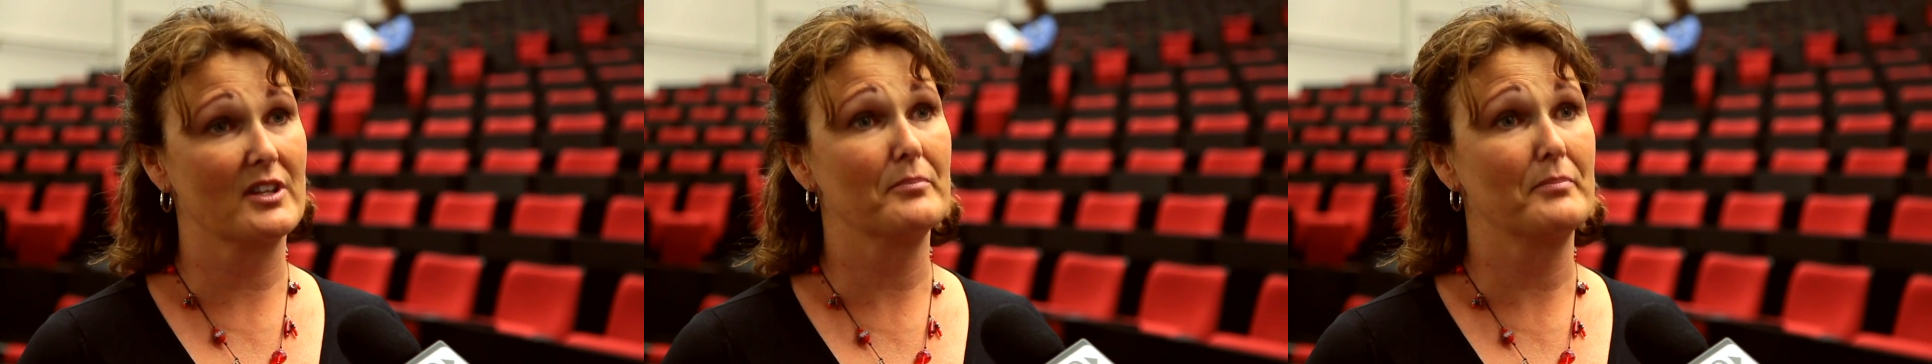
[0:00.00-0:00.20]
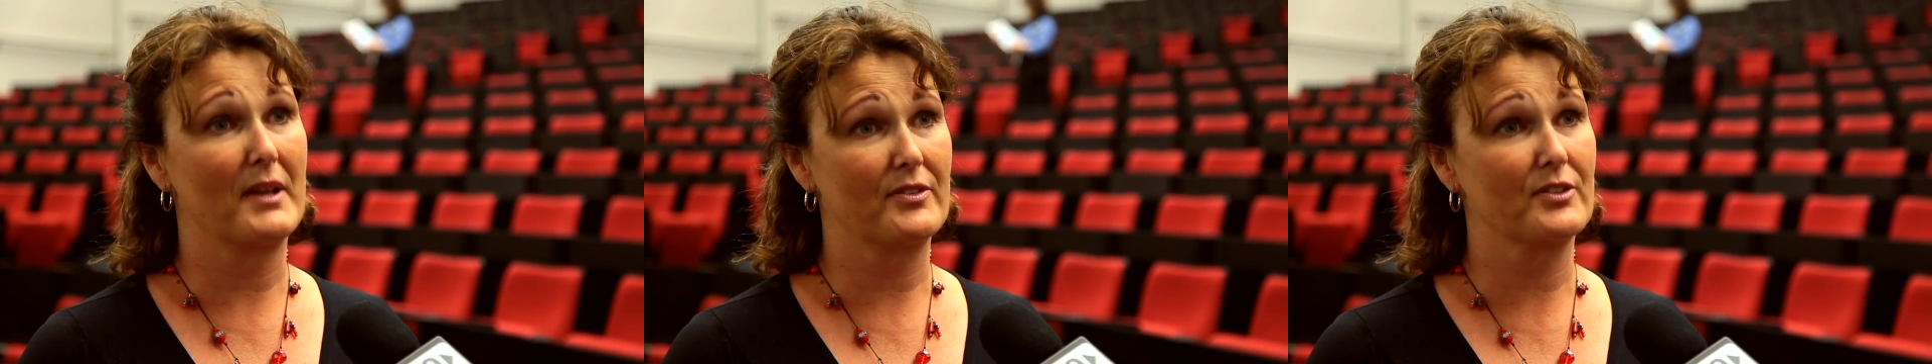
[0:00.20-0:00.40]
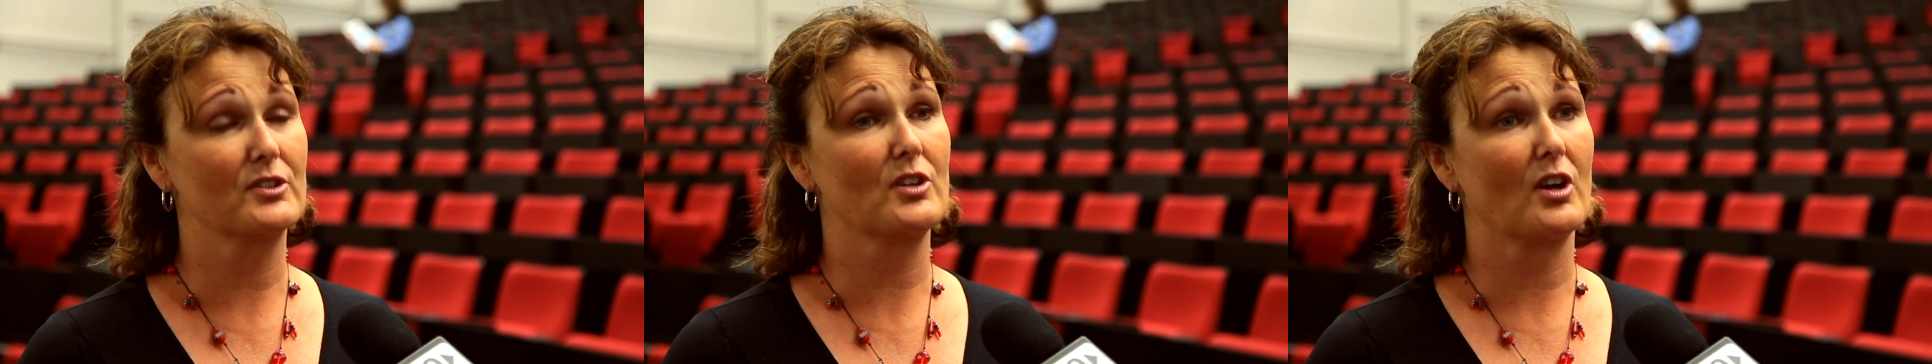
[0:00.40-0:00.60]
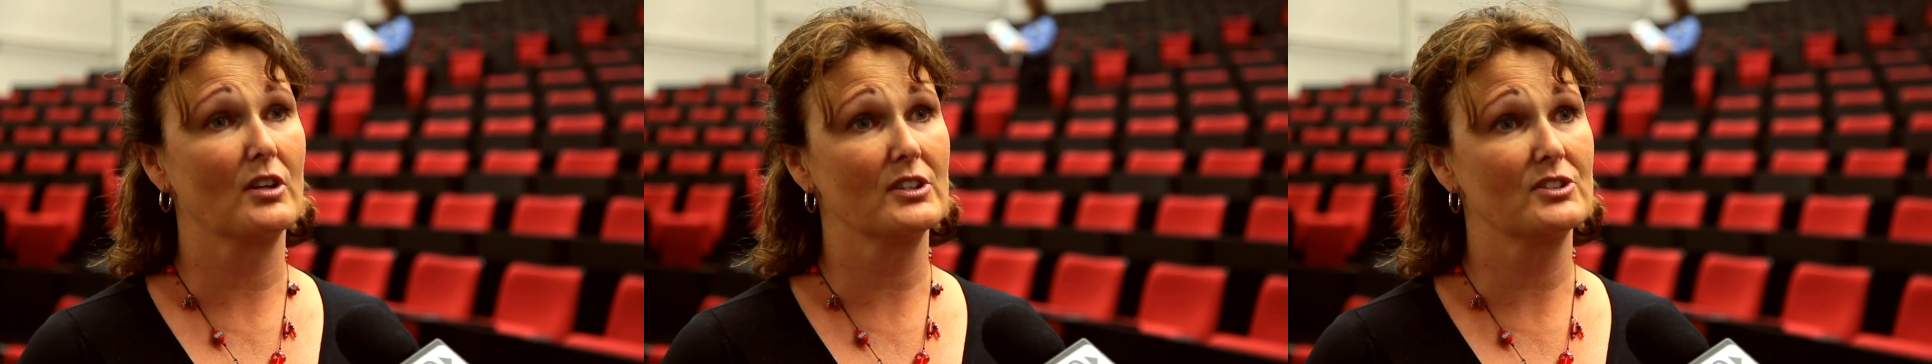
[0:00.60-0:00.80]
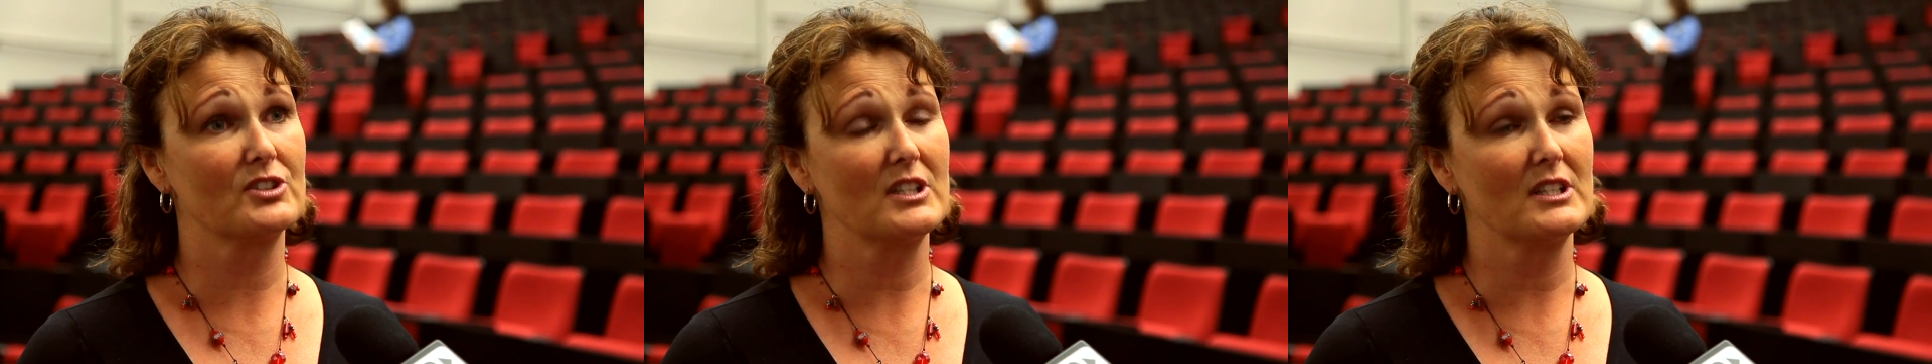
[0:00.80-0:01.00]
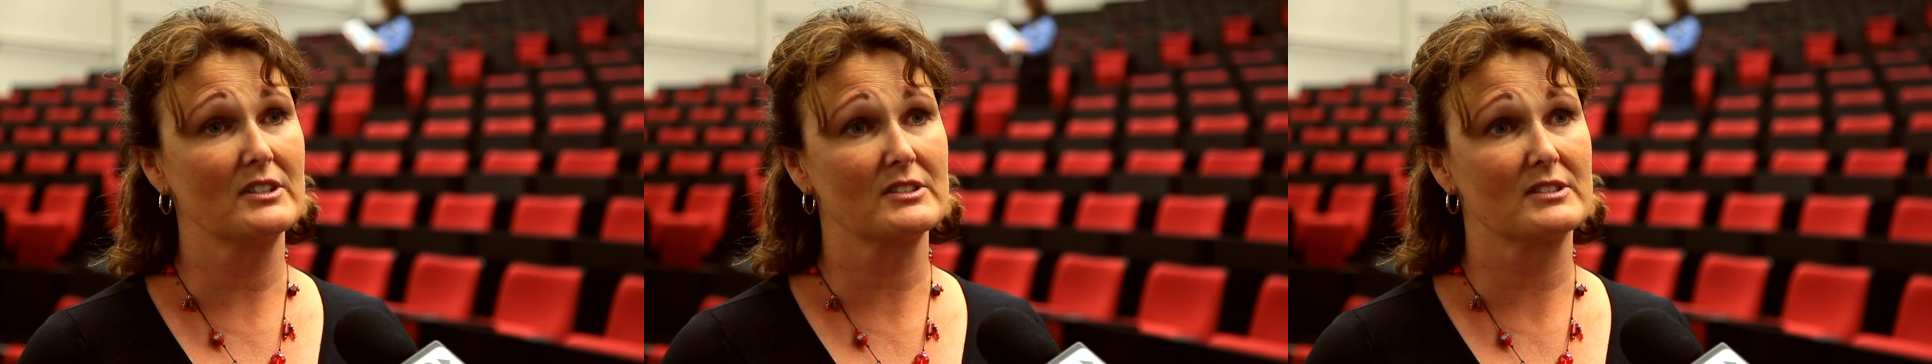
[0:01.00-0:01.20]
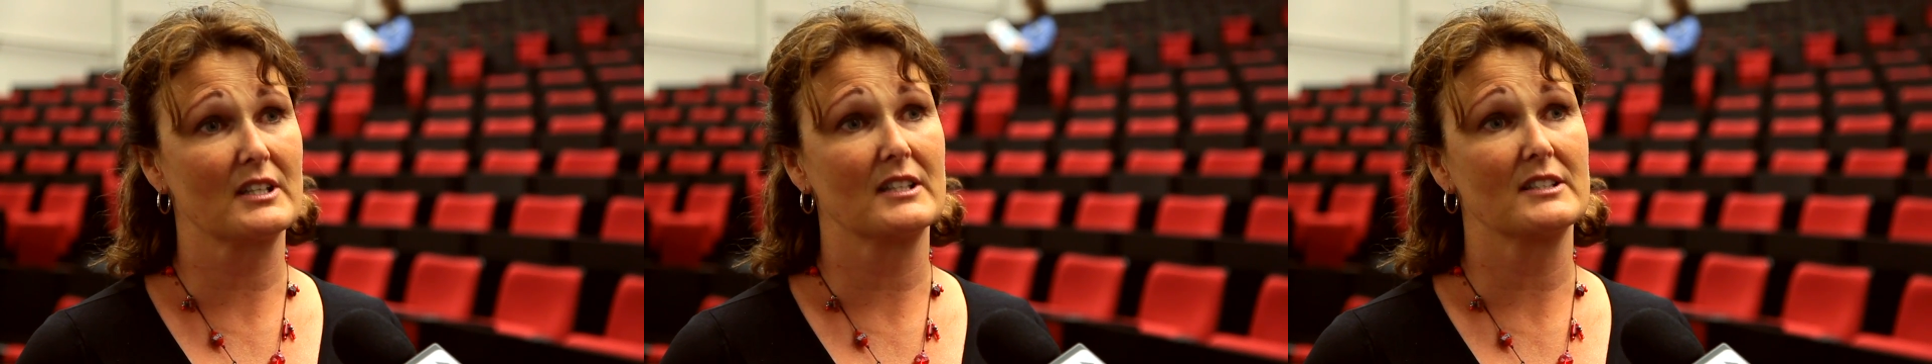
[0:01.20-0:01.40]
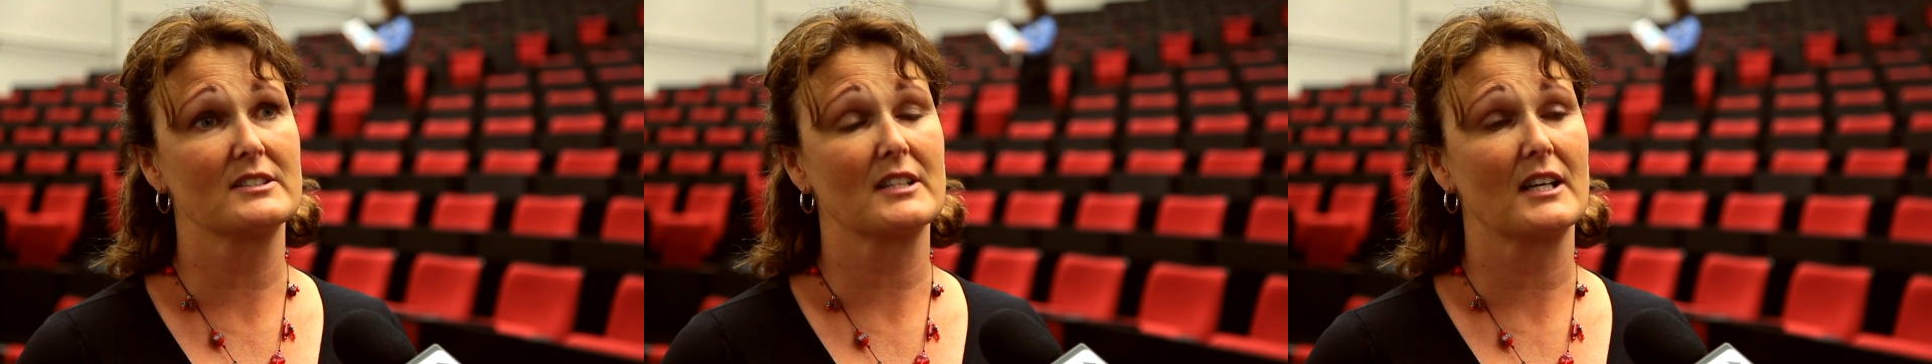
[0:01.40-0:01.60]
the methodologies
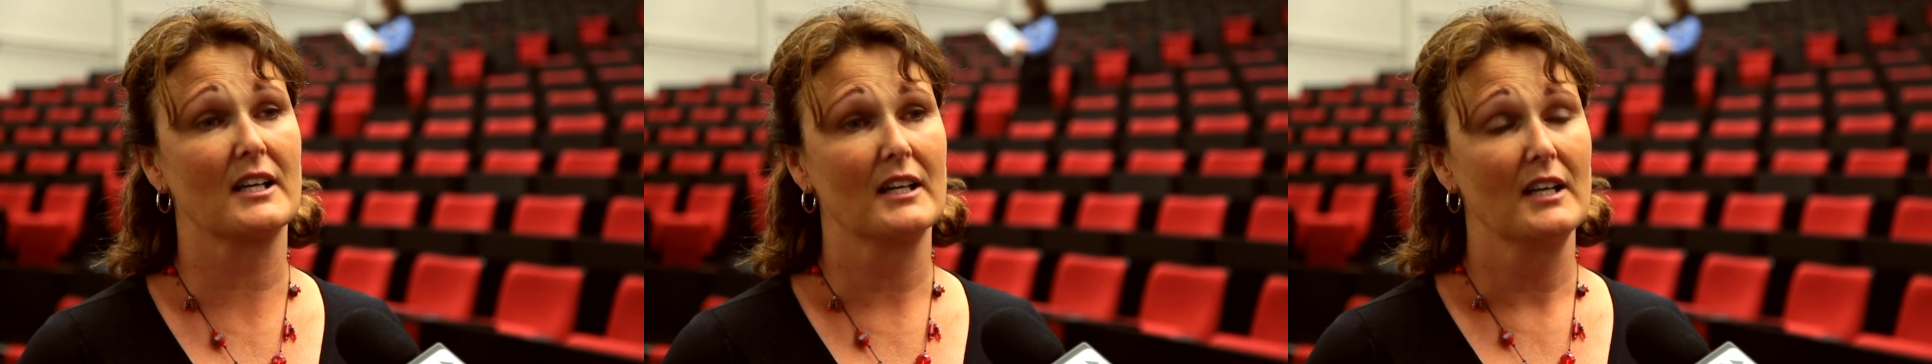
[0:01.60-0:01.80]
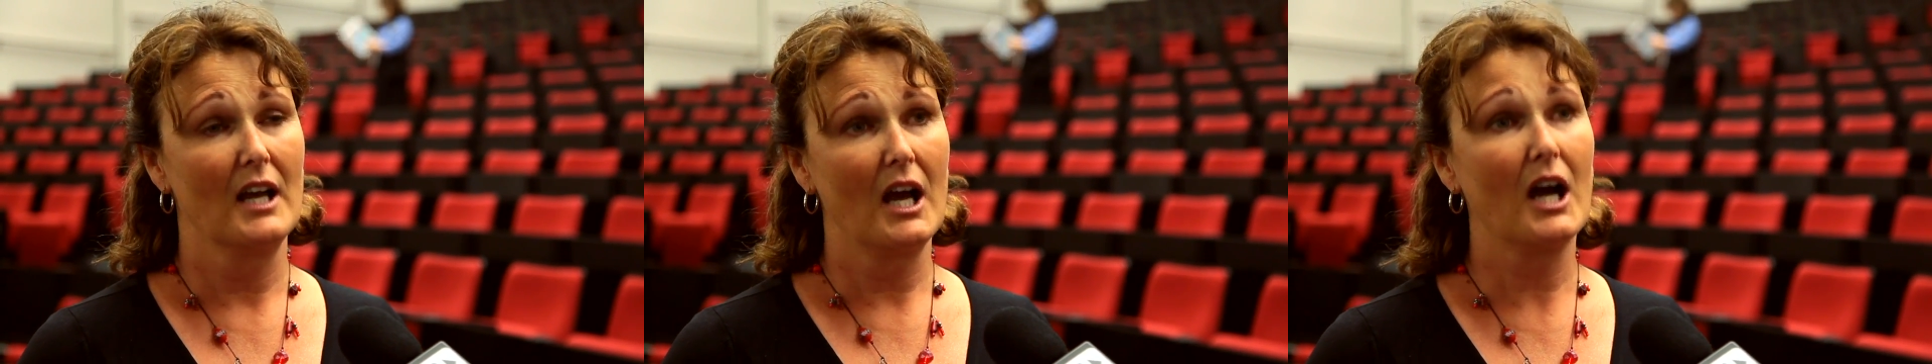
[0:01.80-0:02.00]
that